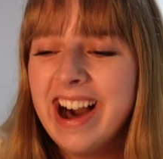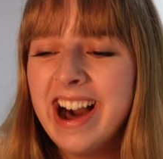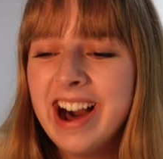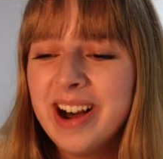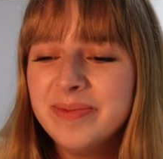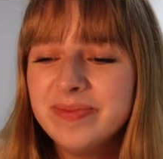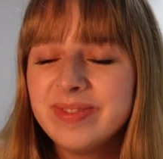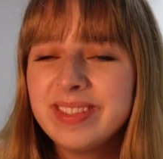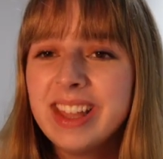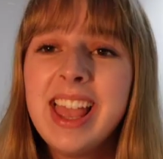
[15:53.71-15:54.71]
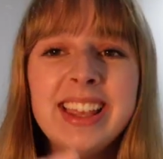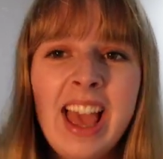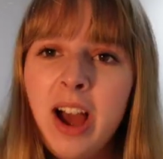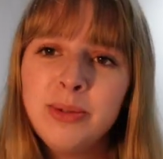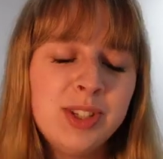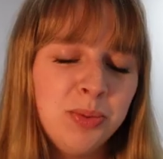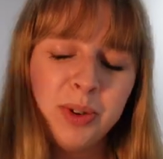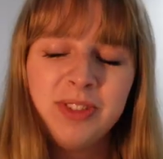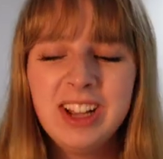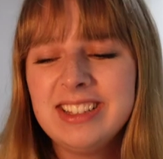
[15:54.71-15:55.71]
Yeah, it was
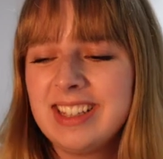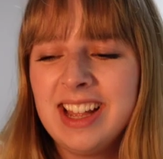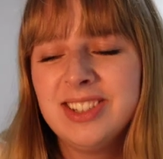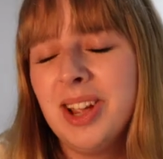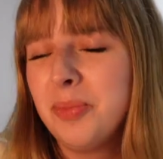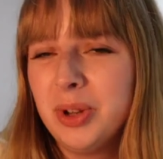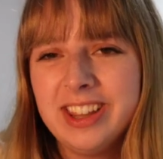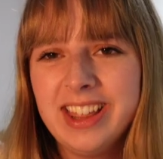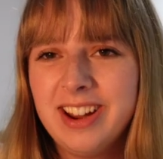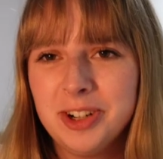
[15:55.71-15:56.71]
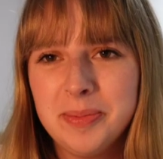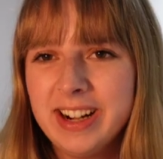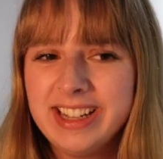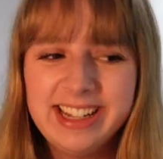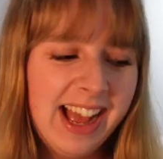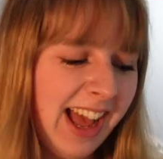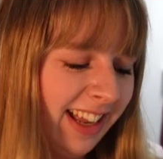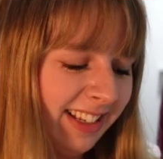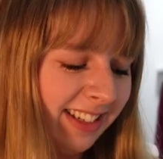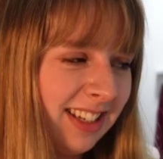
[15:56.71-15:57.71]
super fun to catch up with everybody
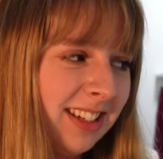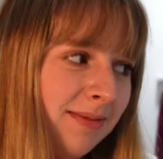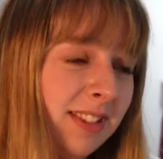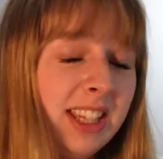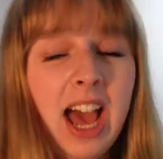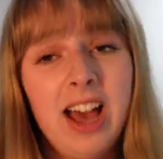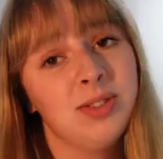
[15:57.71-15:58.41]
and yeah,